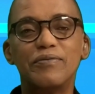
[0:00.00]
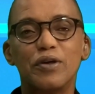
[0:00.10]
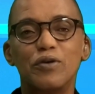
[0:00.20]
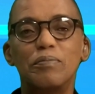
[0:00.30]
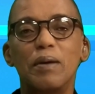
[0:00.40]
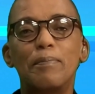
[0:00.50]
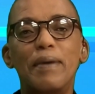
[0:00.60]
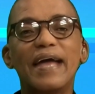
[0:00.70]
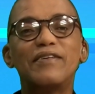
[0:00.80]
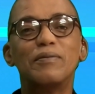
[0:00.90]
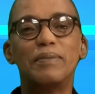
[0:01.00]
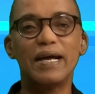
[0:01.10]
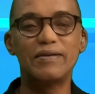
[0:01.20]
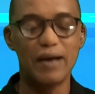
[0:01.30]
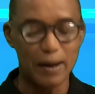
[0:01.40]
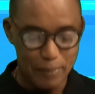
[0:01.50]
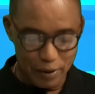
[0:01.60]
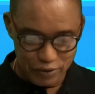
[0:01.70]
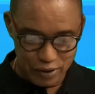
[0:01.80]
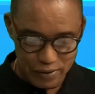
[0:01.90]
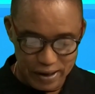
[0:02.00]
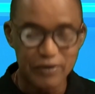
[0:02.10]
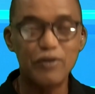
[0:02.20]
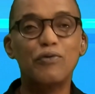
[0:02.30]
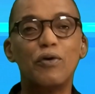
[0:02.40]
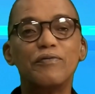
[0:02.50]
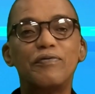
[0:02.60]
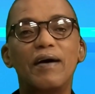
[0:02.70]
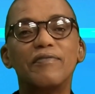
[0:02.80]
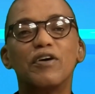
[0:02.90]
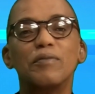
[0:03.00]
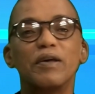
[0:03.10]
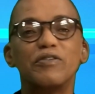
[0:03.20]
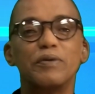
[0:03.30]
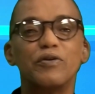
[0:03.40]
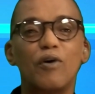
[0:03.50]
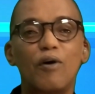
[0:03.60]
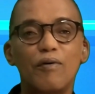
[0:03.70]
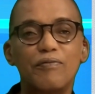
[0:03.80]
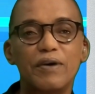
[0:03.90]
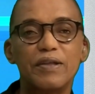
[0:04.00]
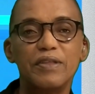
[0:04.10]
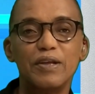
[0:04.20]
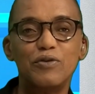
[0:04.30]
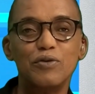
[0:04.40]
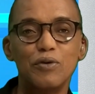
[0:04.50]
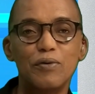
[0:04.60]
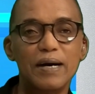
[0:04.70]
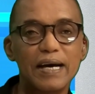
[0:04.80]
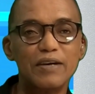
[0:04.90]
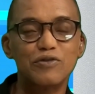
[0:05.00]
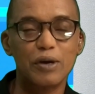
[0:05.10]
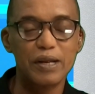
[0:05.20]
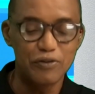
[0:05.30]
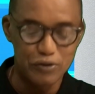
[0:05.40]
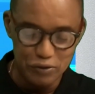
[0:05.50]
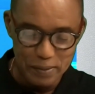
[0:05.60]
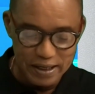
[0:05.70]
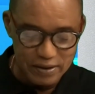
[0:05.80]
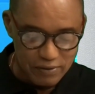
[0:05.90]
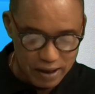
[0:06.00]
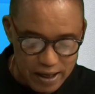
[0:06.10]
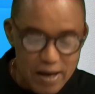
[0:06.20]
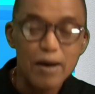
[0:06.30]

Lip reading: So it'll be back-to-back jackpots, races 4 and 5, the commencement of the 2 exotics respectively.